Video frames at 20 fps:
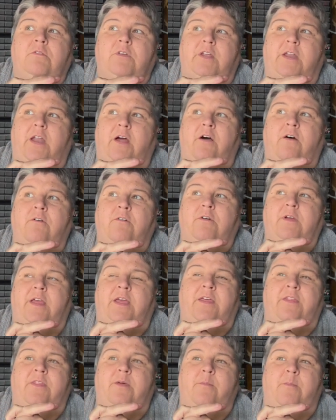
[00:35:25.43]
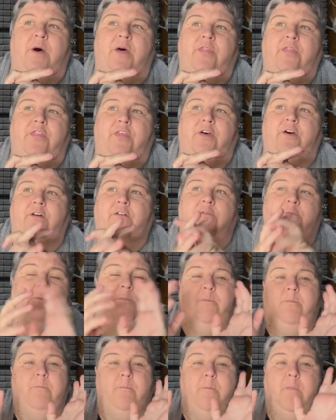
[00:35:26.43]
you know, in the month of
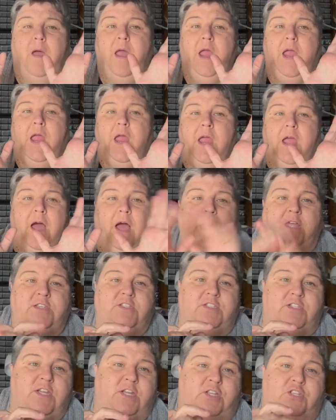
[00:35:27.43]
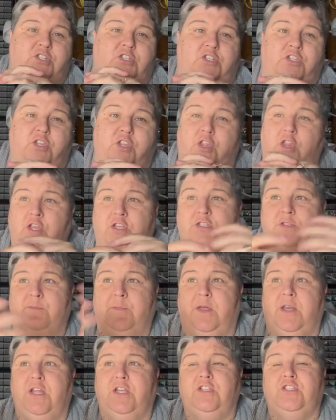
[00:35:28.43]
May, I stitched this
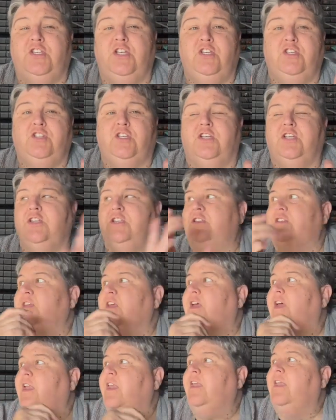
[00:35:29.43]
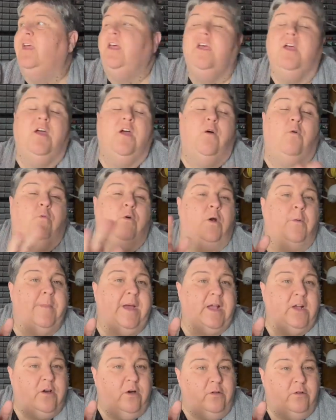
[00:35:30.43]
many stitches and where
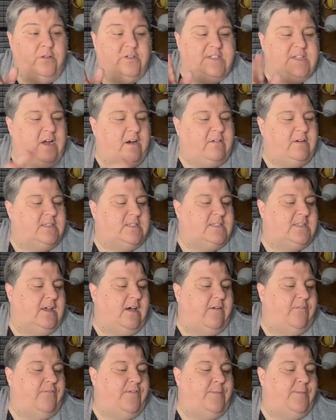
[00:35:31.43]
my goals are and stuff.